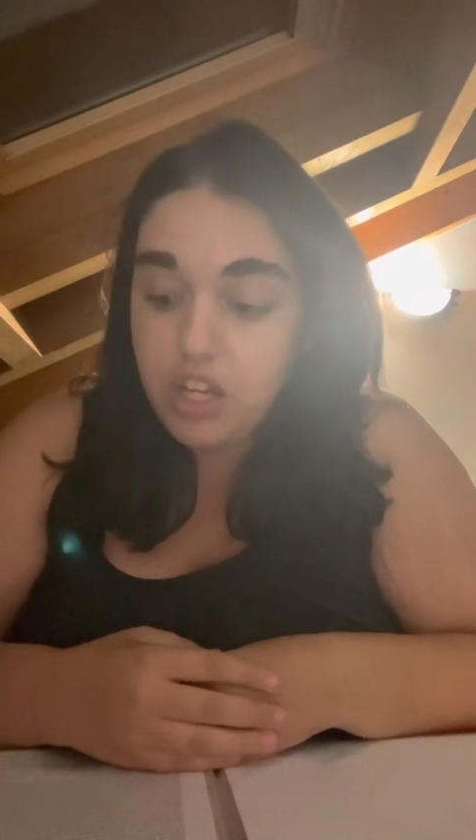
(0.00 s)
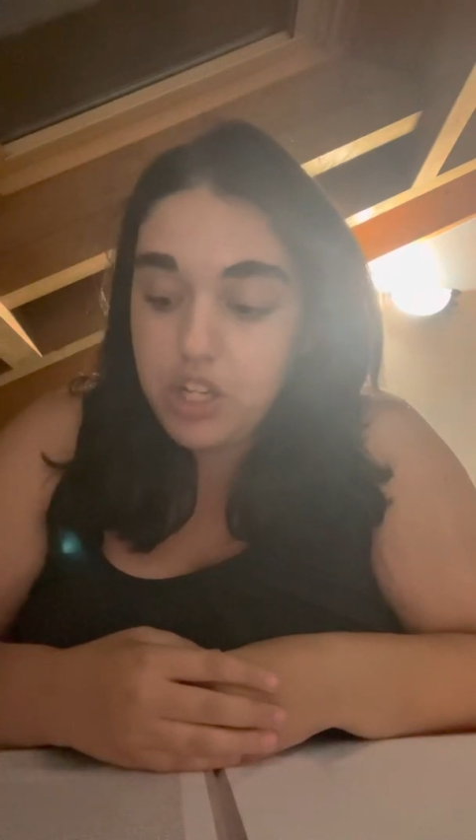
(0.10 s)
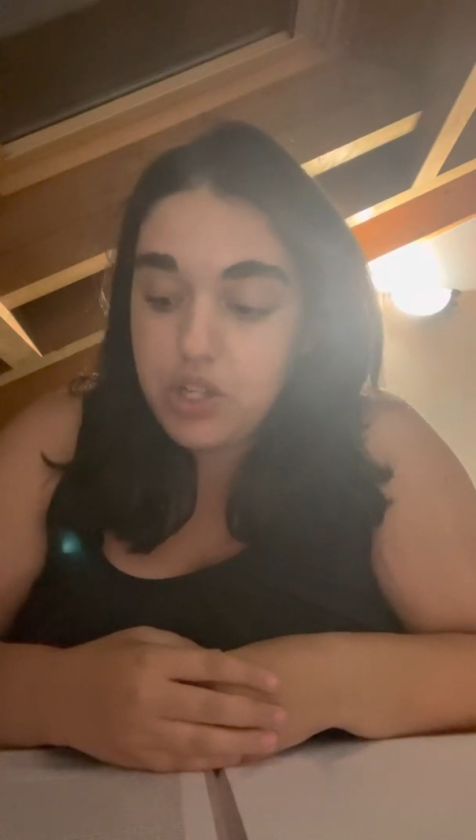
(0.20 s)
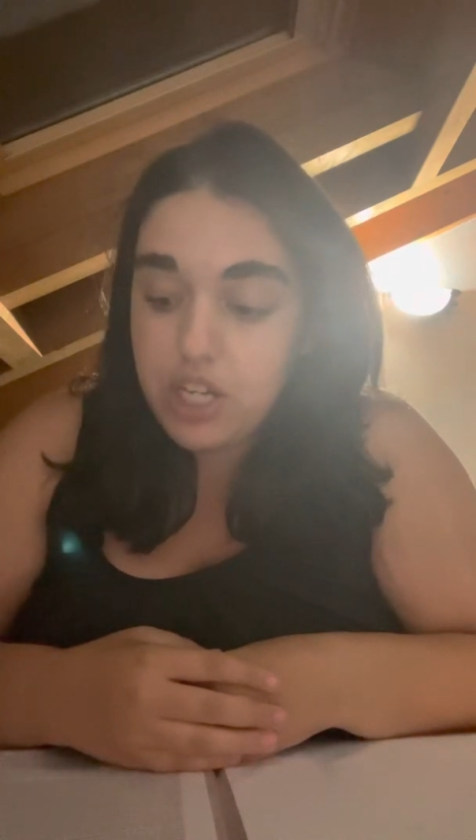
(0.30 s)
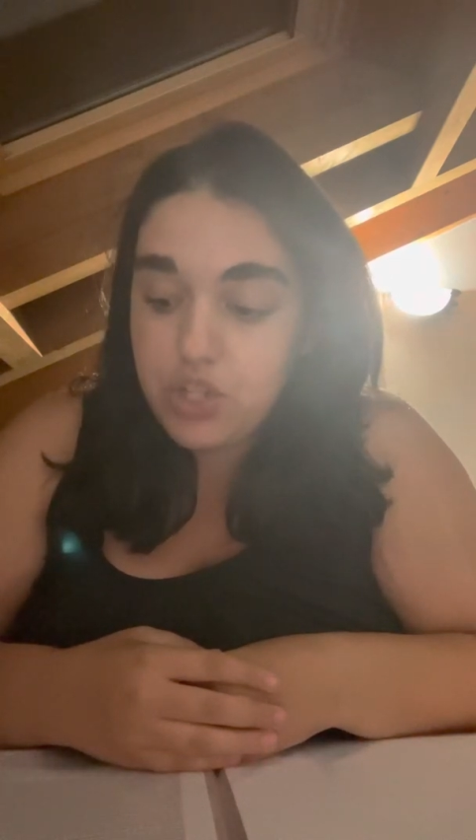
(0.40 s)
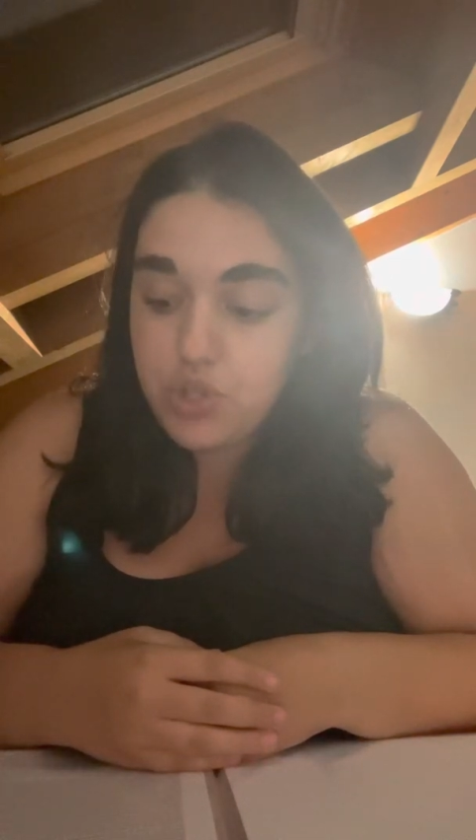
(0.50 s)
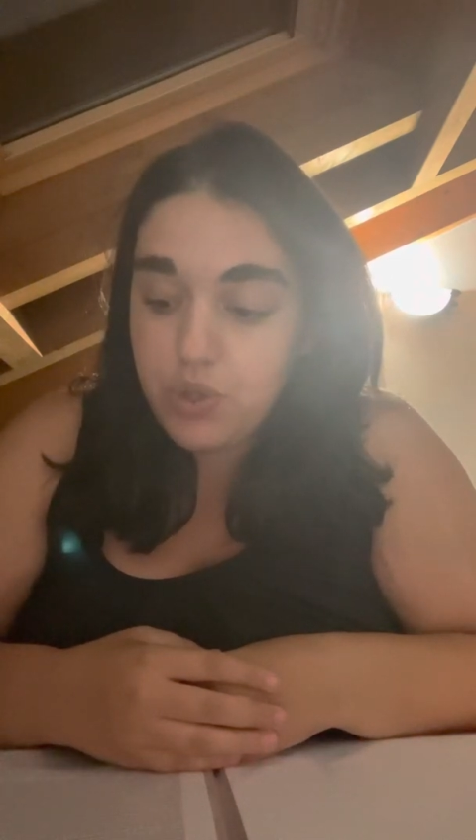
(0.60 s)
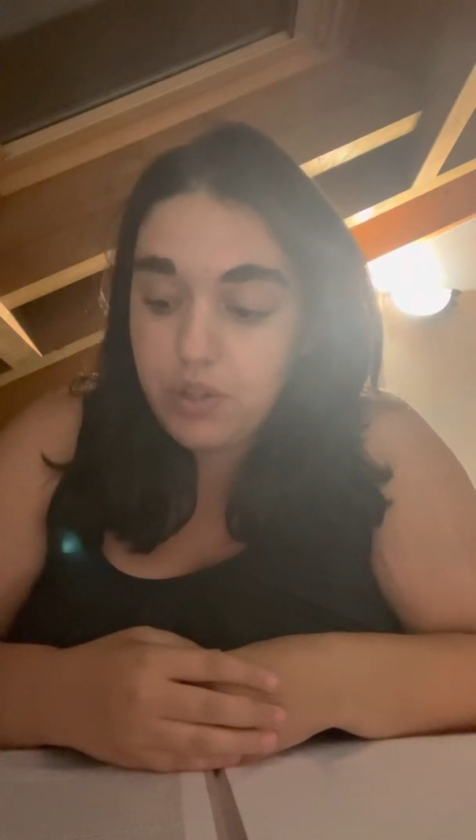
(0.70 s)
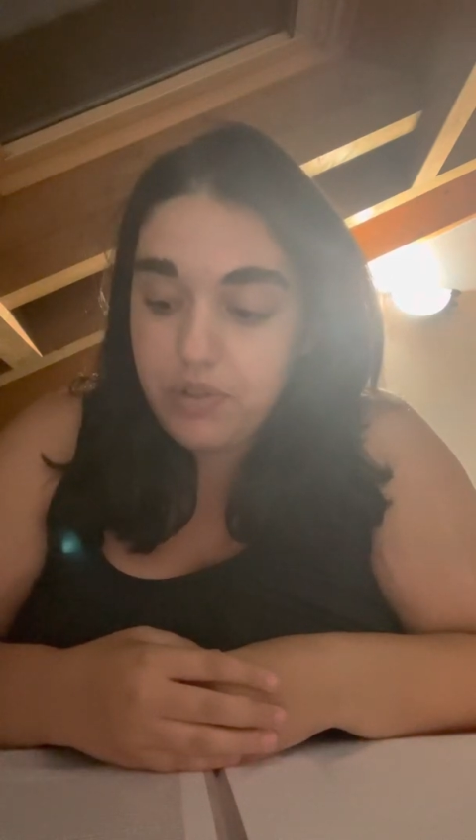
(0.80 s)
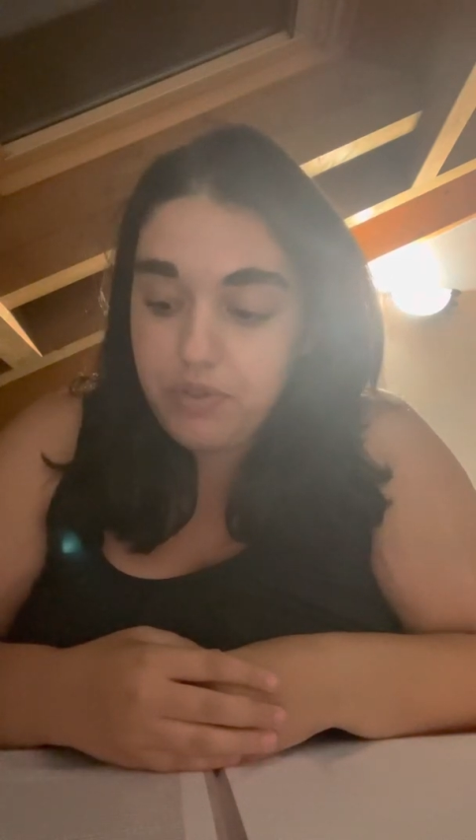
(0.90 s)
You can
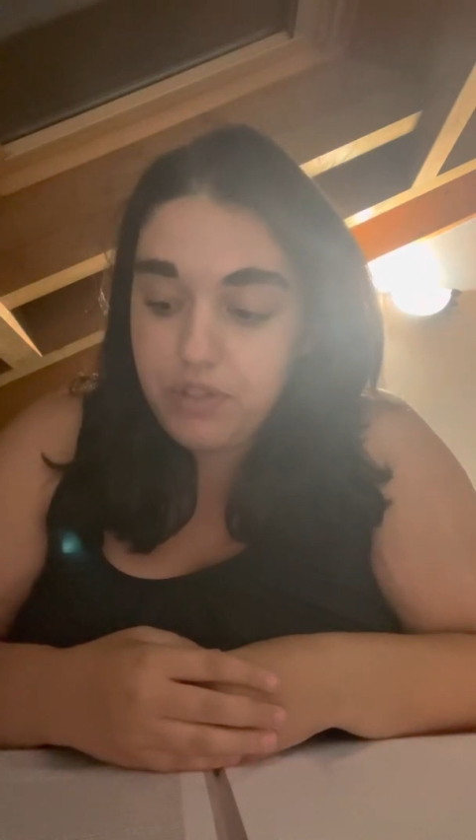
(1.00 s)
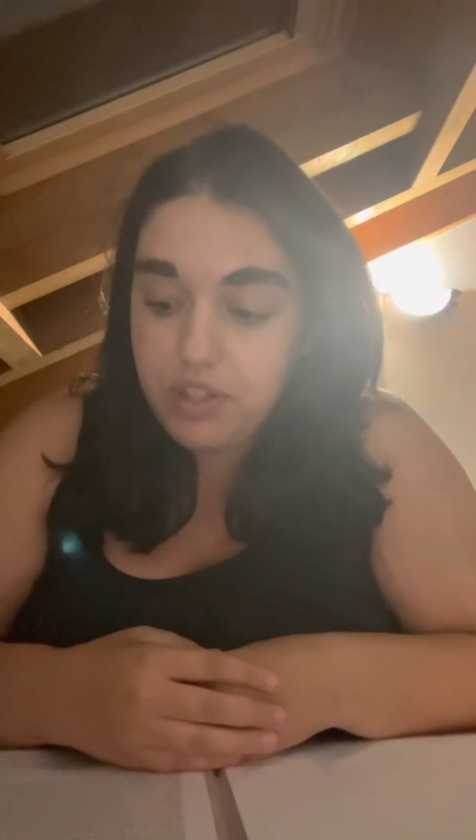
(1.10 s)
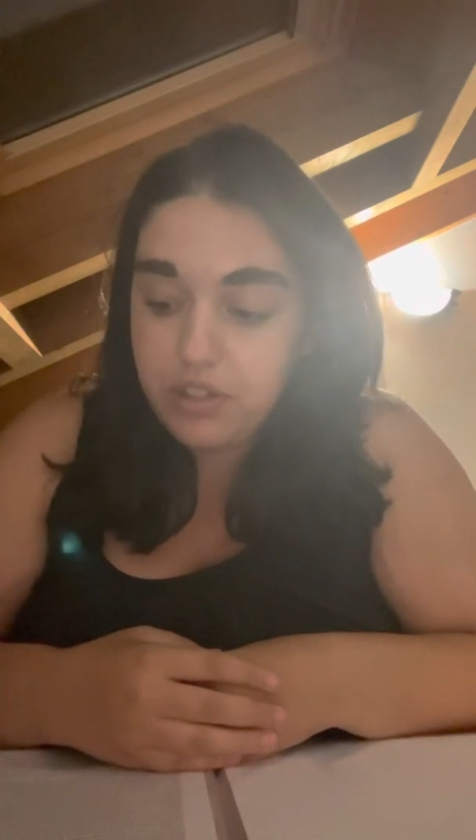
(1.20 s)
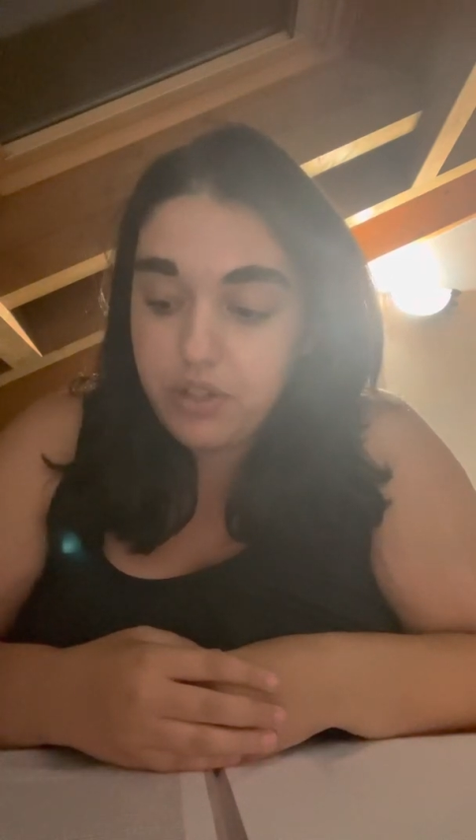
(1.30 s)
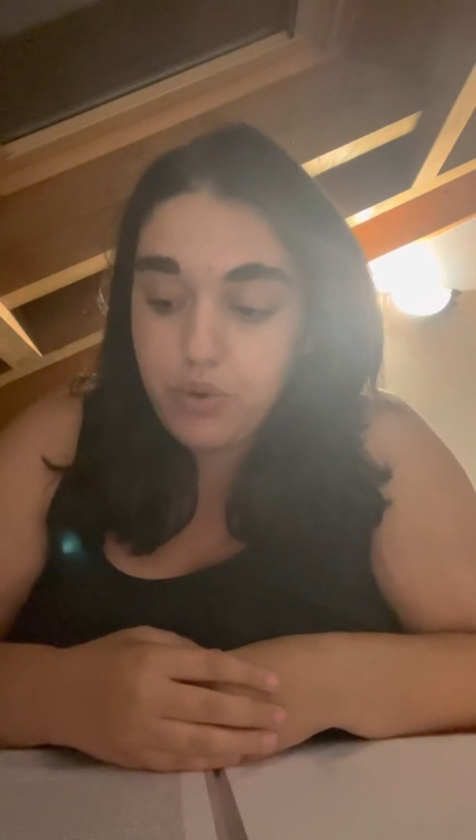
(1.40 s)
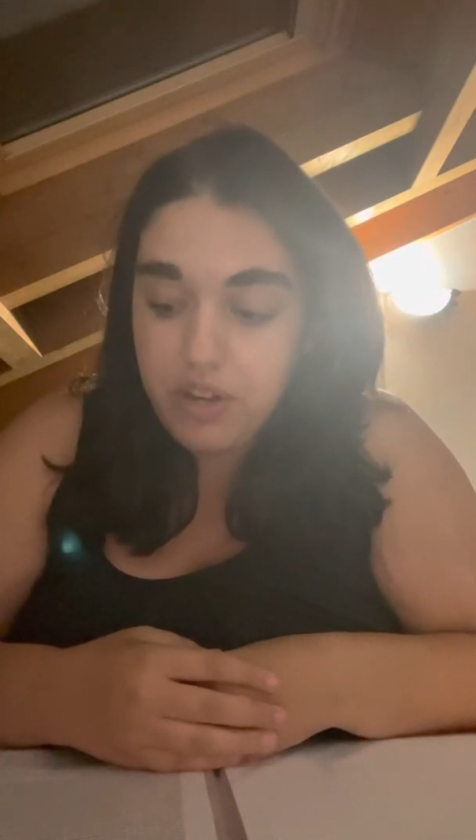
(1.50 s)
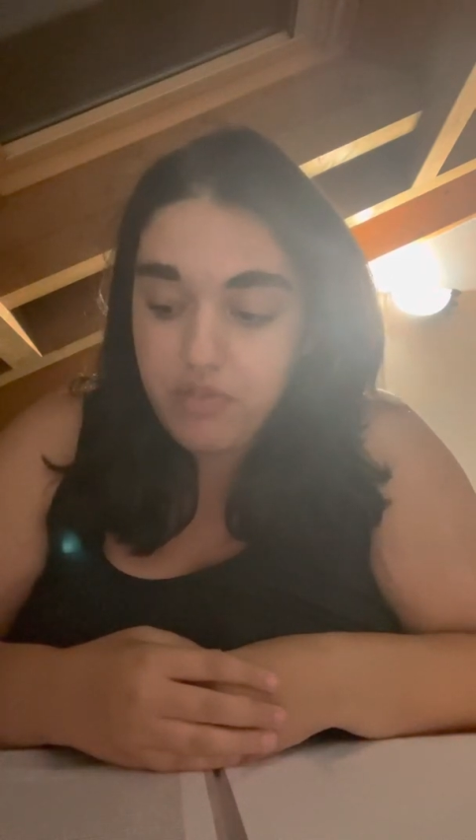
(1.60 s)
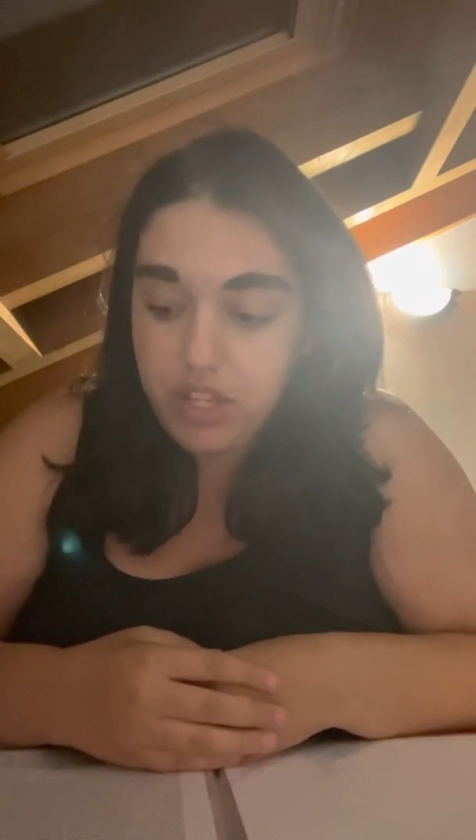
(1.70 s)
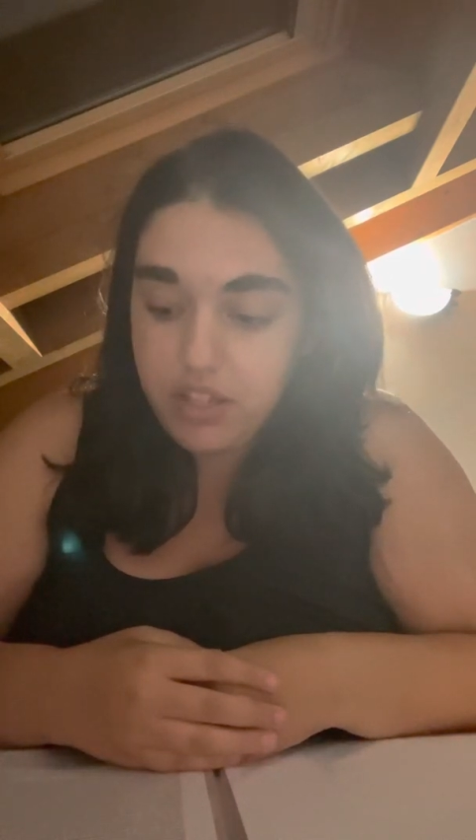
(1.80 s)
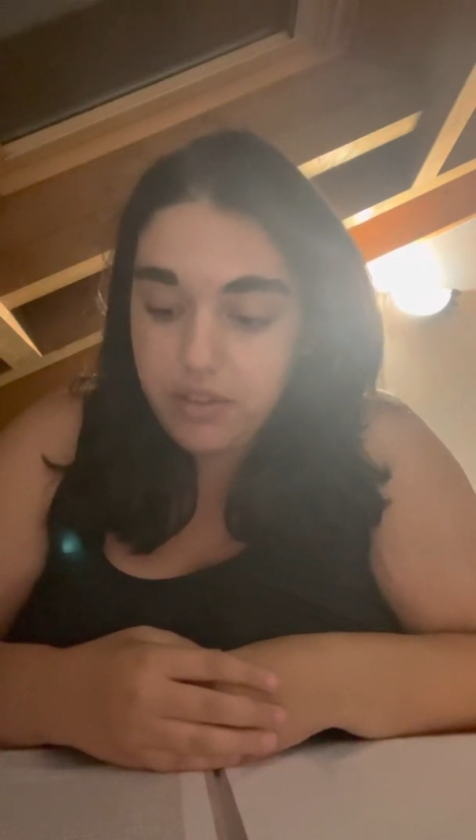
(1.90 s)
truly feel
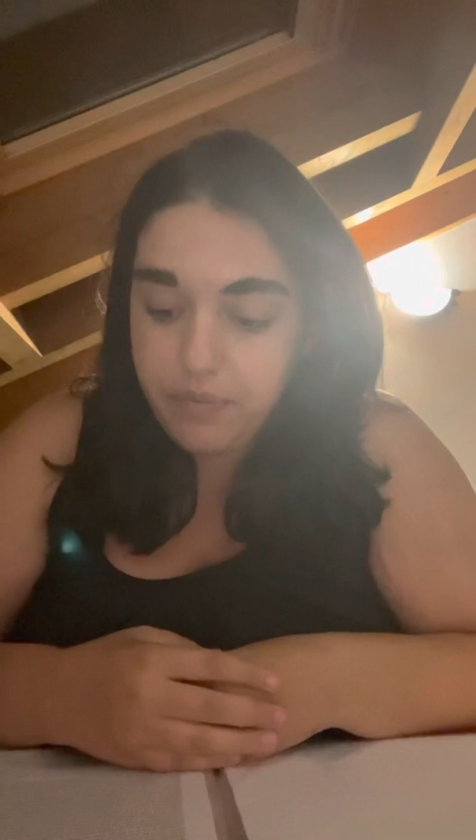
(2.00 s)
grieving.